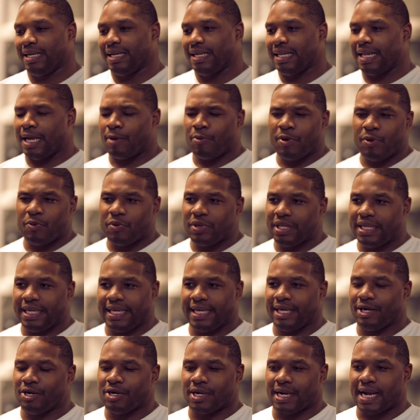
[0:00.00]
Like, we really
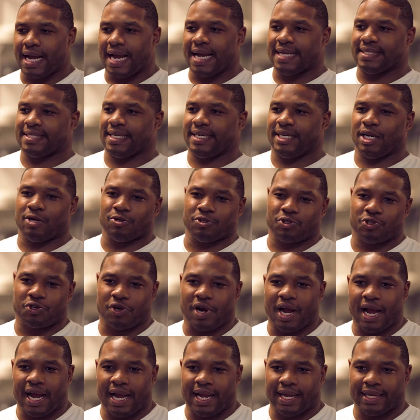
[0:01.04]
get on guys that don't
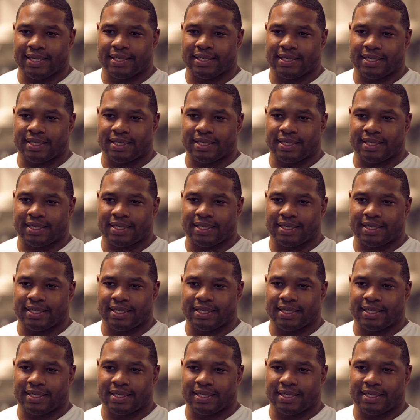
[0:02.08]
try.